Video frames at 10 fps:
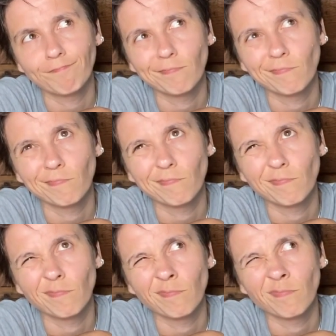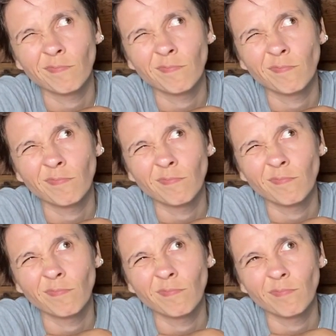
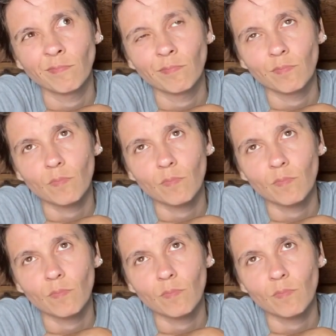No one is speaking in this clip.